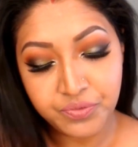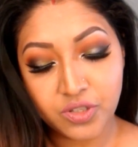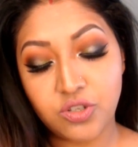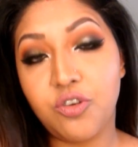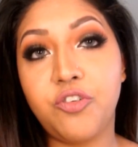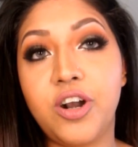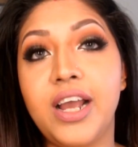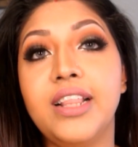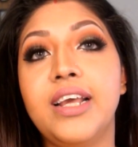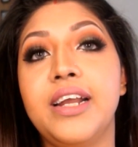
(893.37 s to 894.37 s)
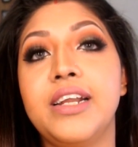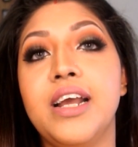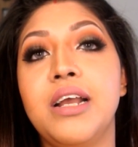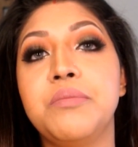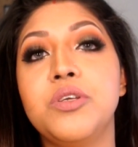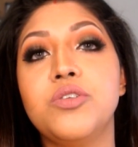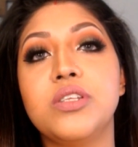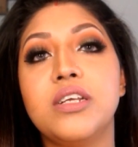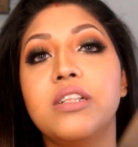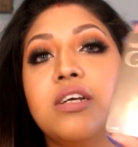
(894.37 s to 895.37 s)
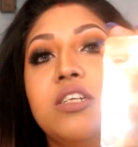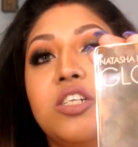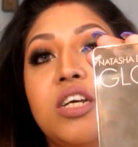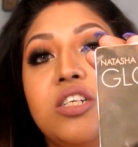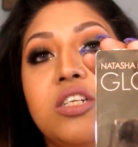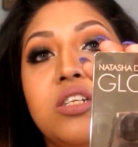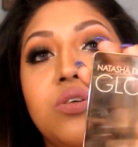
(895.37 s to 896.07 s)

So for highlight, I'm using the Natasha